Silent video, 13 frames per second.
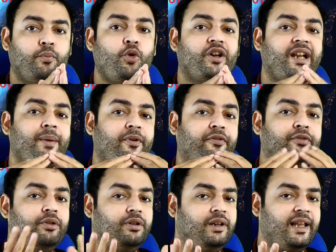What type of
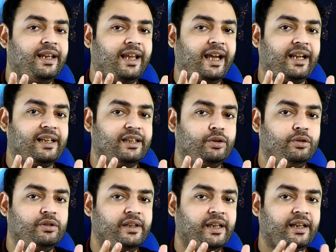food they like in
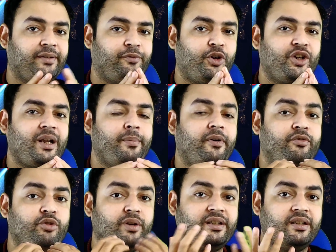cooking, what type
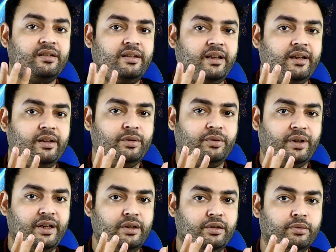of dresses they are
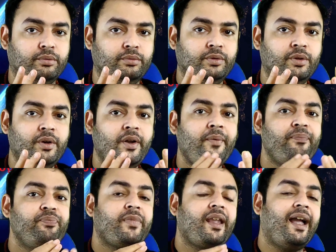looking into,
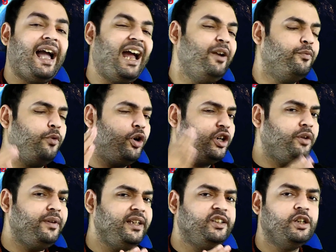and
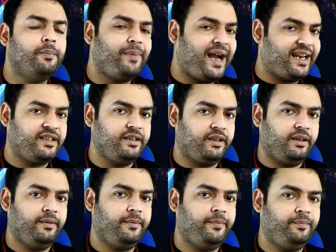whatever is your
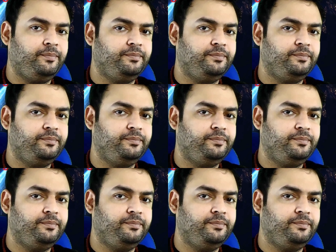passion.